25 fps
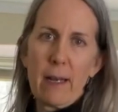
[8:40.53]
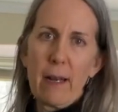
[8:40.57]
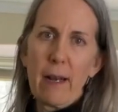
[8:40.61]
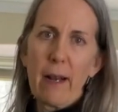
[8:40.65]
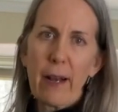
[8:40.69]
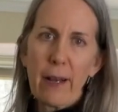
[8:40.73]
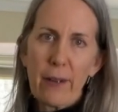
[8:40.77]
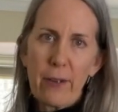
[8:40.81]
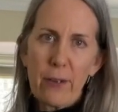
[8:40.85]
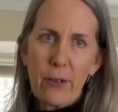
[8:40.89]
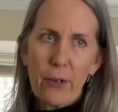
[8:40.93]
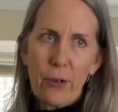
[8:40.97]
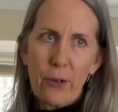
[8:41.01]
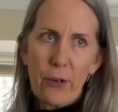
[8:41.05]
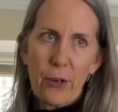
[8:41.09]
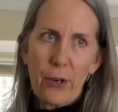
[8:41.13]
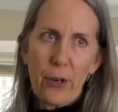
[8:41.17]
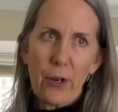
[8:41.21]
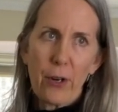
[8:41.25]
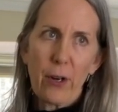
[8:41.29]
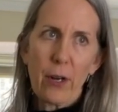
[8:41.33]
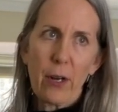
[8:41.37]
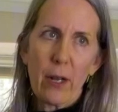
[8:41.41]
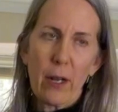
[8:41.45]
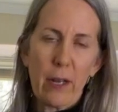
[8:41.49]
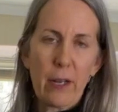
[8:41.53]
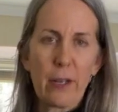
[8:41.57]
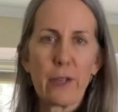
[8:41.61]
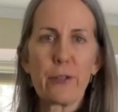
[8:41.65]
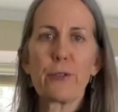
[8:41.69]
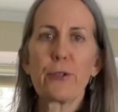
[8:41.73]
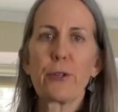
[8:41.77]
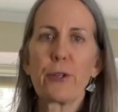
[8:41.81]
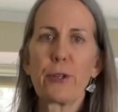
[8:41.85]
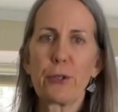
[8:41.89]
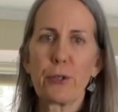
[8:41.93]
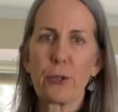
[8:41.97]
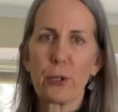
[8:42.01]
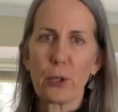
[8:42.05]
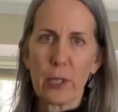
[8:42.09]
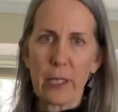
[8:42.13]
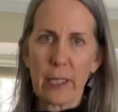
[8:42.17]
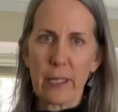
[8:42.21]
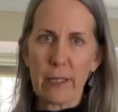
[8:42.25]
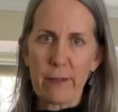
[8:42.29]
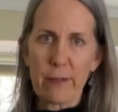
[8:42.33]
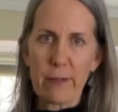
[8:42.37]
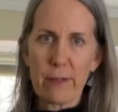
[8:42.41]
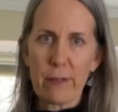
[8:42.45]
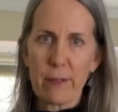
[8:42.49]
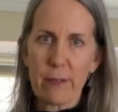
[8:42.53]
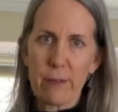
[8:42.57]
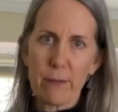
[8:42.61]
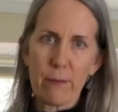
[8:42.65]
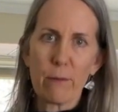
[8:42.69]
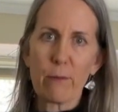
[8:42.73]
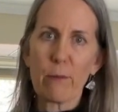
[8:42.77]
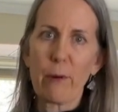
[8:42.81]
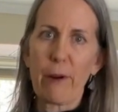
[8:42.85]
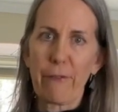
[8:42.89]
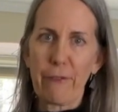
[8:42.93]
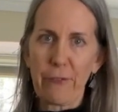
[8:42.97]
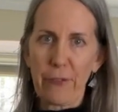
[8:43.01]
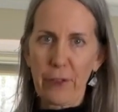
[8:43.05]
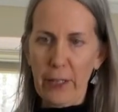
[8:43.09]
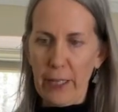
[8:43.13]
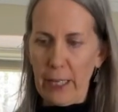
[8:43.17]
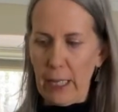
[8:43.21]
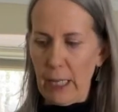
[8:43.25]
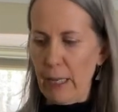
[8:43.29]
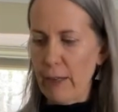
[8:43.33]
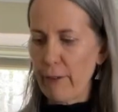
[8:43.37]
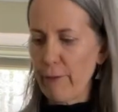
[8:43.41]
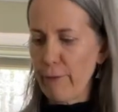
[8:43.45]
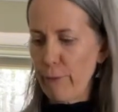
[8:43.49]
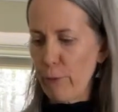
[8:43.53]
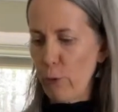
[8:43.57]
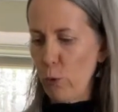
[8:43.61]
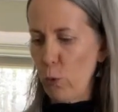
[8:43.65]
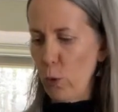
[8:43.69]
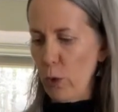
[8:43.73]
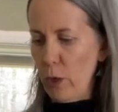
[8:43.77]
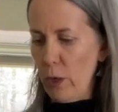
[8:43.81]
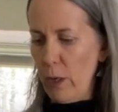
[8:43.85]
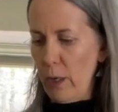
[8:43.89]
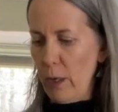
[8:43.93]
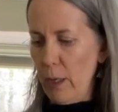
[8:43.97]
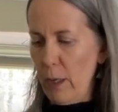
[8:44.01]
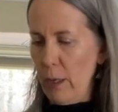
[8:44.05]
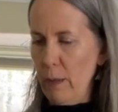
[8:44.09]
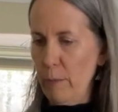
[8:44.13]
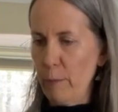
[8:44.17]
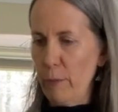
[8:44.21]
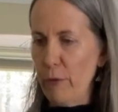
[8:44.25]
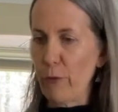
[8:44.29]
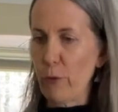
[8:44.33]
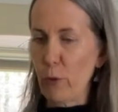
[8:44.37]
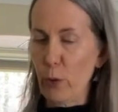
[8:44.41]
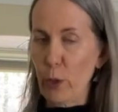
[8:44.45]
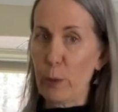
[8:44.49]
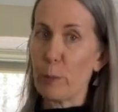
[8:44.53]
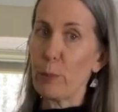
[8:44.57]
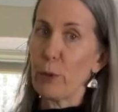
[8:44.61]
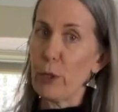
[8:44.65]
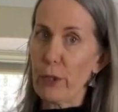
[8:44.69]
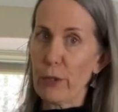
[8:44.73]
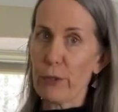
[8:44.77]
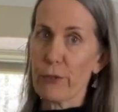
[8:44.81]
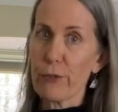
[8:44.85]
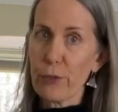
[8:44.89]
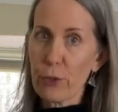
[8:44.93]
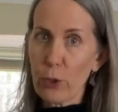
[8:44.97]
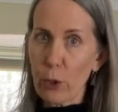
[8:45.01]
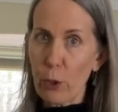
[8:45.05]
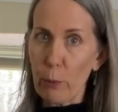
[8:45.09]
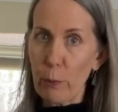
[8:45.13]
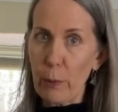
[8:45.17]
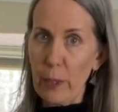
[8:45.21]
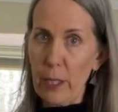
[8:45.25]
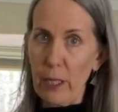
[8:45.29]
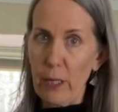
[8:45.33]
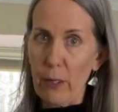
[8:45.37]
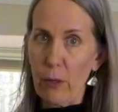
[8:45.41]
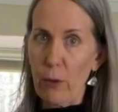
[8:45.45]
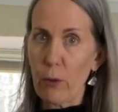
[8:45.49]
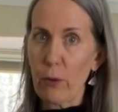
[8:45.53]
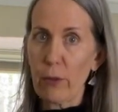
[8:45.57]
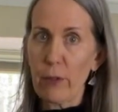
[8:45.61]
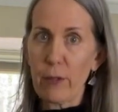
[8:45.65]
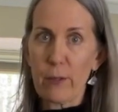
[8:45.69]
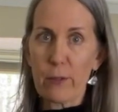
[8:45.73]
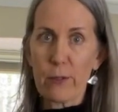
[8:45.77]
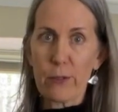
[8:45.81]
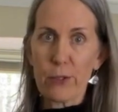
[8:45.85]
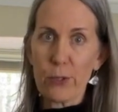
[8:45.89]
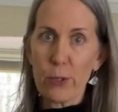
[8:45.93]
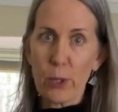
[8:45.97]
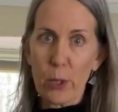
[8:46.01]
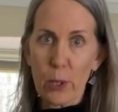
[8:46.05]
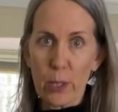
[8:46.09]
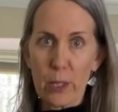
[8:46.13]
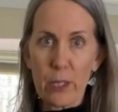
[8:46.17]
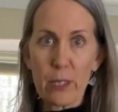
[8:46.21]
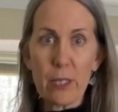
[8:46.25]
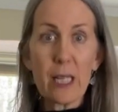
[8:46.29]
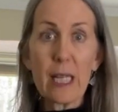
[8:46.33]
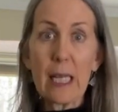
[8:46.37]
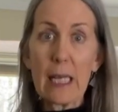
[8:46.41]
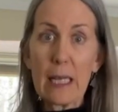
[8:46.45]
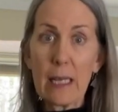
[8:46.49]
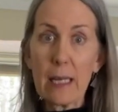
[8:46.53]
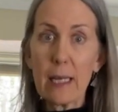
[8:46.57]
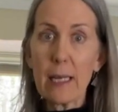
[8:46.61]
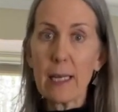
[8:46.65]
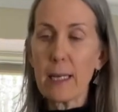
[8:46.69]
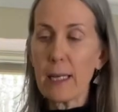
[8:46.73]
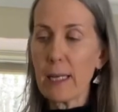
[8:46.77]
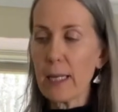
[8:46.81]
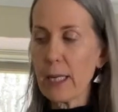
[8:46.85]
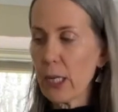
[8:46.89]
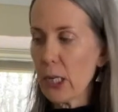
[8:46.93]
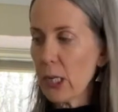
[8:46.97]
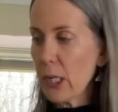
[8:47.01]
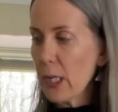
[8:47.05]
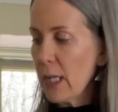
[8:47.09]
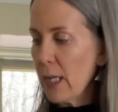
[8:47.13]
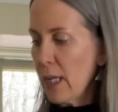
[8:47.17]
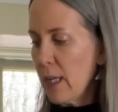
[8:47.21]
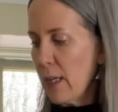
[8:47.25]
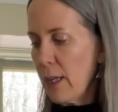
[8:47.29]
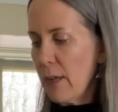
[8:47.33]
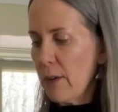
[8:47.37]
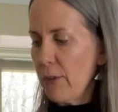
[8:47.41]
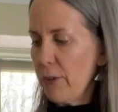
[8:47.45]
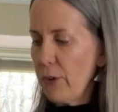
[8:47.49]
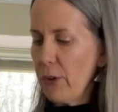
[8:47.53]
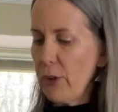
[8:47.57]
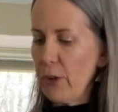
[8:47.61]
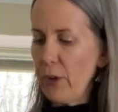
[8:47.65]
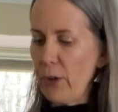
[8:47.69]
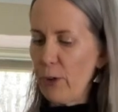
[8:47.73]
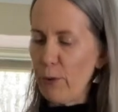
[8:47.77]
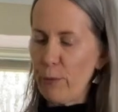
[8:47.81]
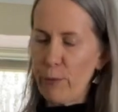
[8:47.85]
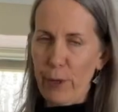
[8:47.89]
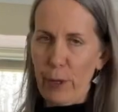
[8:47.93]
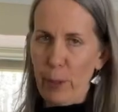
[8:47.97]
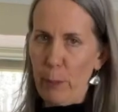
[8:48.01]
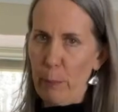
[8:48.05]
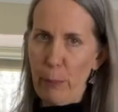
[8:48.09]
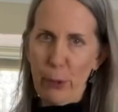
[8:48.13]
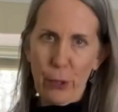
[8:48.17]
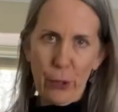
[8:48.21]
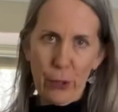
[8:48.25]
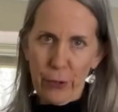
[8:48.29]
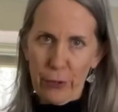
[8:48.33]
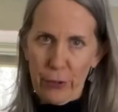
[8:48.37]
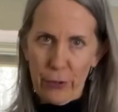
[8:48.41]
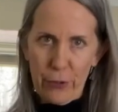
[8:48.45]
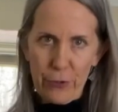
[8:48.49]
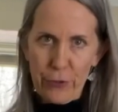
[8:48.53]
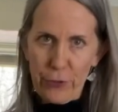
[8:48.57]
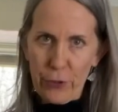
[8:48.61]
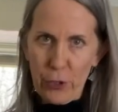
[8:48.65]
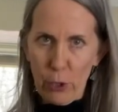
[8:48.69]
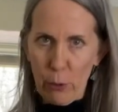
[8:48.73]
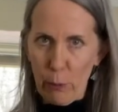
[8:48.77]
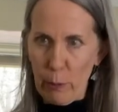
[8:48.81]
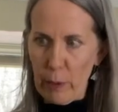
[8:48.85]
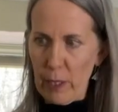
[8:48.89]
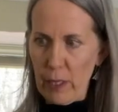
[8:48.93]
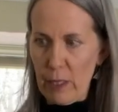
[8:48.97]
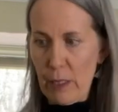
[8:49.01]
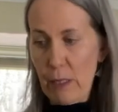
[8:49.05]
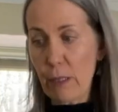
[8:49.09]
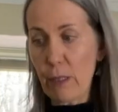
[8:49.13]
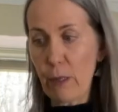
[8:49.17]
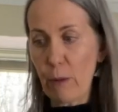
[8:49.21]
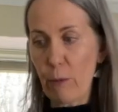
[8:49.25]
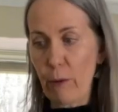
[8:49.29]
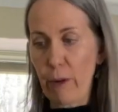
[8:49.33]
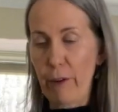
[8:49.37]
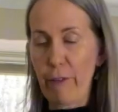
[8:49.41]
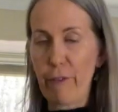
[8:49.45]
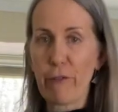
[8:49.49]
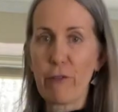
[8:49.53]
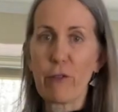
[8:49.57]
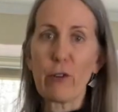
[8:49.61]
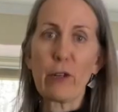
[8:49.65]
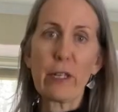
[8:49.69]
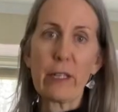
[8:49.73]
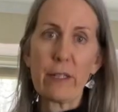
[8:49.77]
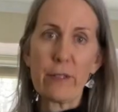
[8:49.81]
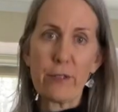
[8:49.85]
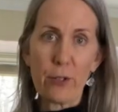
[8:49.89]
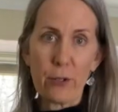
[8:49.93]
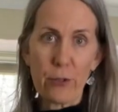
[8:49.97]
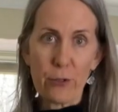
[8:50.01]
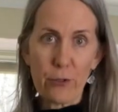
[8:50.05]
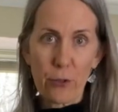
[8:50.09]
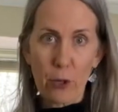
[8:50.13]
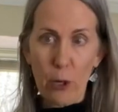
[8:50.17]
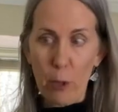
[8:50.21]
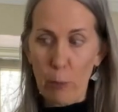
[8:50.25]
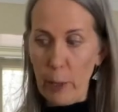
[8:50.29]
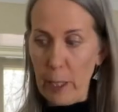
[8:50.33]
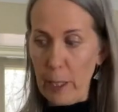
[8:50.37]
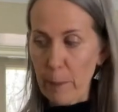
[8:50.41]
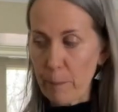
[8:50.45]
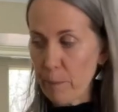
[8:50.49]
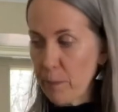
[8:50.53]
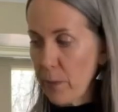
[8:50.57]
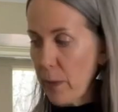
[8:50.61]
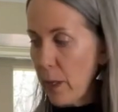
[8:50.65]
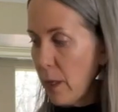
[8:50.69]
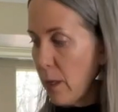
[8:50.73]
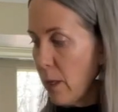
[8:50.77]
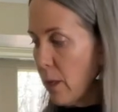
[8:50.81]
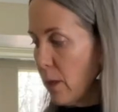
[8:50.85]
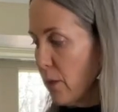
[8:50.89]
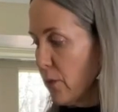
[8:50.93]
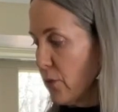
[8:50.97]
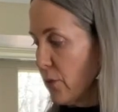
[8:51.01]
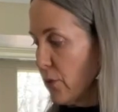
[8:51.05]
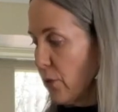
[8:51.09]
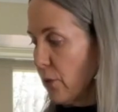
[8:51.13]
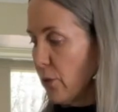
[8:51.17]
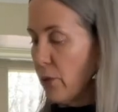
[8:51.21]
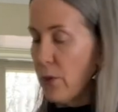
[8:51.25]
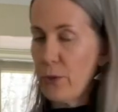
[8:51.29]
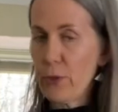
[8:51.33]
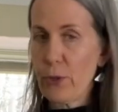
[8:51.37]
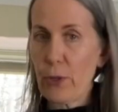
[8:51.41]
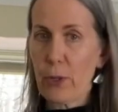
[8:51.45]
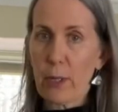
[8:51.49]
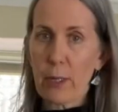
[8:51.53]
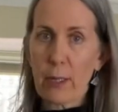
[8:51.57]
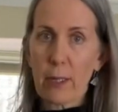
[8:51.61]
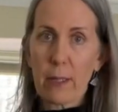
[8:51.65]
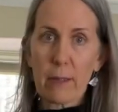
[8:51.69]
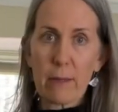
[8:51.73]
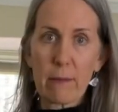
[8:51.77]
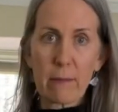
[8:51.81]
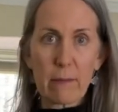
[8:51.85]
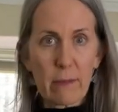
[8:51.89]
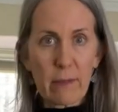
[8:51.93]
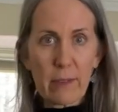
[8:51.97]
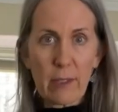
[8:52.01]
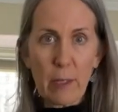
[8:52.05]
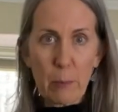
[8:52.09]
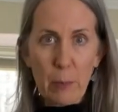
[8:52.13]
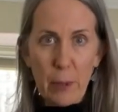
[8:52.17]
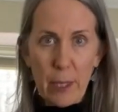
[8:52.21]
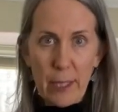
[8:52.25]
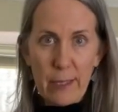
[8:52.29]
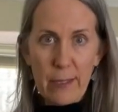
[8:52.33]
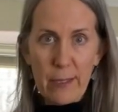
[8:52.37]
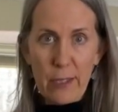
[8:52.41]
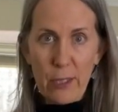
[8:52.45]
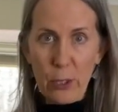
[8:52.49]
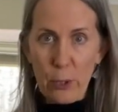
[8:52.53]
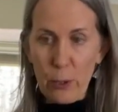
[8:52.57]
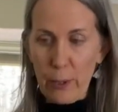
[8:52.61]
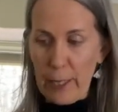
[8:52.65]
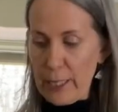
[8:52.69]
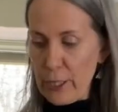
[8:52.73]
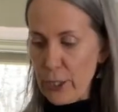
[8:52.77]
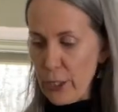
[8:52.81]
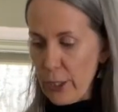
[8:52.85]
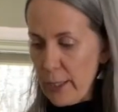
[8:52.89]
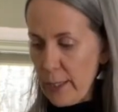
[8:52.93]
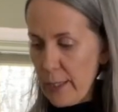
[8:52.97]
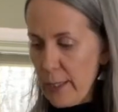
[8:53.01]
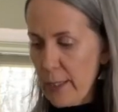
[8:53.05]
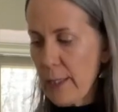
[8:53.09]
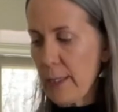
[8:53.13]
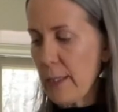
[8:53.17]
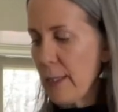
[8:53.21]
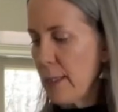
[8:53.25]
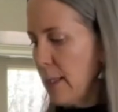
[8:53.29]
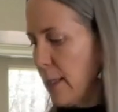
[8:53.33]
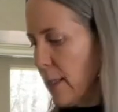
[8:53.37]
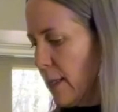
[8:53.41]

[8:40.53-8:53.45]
under 100 degrees roughly before you put your SCOBY or your starter tea in here. You don't want to burn your SCOBY, and you don't want to freeze your SCOBY. So those are some considerations.